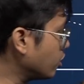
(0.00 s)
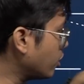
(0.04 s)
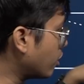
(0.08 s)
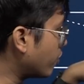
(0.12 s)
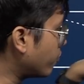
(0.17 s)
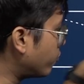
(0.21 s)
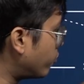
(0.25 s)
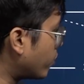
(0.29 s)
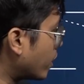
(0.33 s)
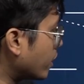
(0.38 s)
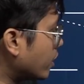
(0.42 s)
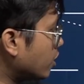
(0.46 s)
you
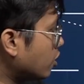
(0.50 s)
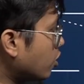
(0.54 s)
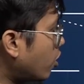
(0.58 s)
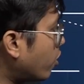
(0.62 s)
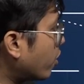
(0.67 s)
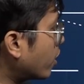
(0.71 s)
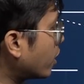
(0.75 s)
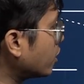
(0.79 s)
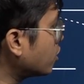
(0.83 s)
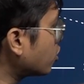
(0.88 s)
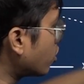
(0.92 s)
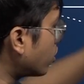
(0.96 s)
have one in the
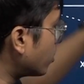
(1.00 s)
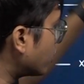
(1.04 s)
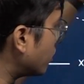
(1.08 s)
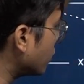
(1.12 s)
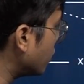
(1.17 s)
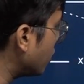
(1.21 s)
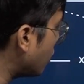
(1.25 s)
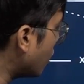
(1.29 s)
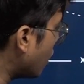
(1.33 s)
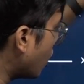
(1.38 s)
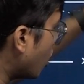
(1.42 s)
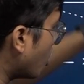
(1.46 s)

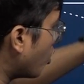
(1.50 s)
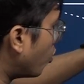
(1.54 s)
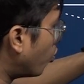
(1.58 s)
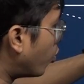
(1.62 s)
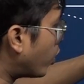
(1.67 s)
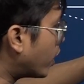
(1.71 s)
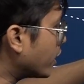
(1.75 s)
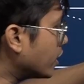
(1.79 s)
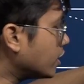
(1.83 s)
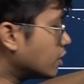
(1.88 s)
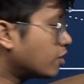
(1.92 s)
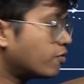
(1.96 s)
horizontal,
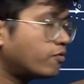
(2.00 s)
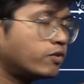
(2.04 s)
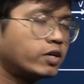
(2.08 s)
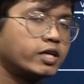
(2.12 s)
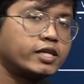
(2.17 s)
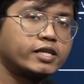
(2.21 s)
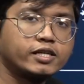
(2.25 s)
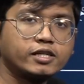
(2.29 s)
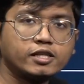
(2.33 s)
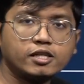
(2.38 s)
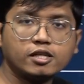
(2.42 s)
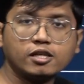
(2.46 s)
one in the
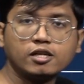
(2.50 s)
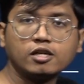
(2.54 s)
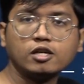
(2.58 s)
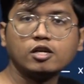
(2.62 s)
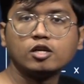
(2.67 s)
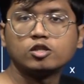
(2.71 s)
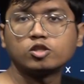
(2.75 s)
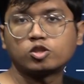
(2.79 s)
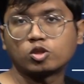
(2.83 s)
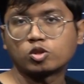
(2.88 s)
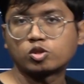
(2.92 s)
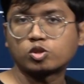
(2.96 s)
vertical,
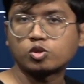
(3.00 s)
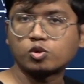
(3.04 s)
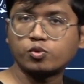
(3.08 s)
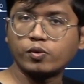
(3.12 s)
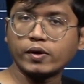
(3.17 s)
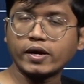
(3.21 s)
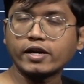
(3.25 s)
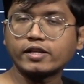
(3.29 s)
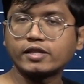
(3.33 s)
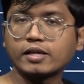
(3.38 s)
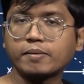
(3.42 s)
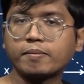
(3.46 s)
so
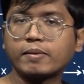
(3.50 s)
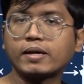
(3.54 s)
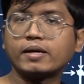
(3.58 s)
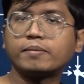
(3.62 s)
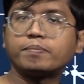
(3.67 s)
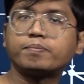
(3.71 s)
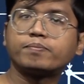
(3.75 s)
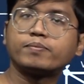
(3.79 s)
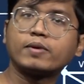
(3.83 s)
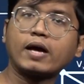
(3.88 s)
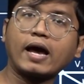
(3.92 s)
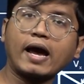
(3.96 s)
square them
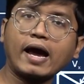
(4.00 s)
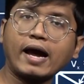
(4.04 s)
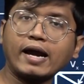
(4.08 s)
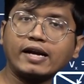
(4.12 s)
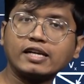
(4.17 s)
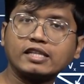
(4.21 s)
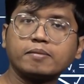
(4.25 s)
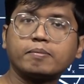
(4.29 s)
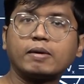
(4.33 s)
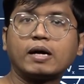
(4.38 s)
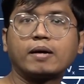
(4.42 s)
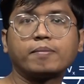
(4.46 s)
up,
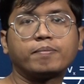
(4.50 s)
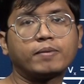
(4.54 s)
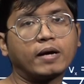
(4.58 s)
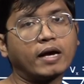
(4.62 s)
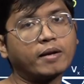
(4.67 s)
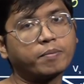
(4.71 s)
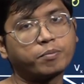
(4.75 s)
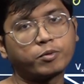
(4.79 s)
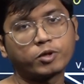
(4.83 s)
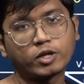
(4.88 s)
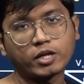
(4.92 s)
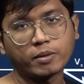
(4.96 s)
add them up
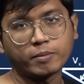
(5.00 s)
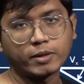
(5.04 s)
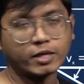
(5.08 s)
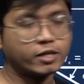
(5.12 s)
and put them